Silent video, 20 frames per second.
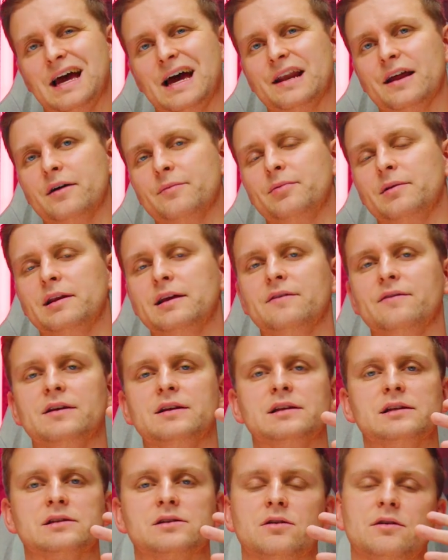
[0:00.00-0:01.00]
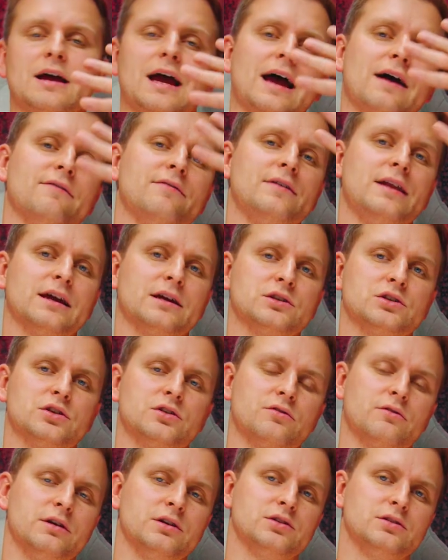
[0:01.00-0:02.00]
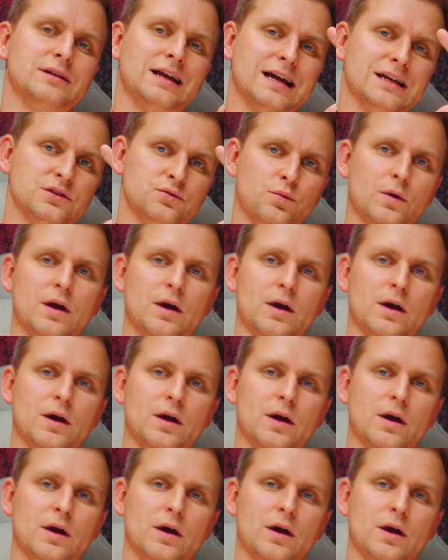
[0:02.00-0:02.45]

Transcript: and I believe Intel's gonna have next generation as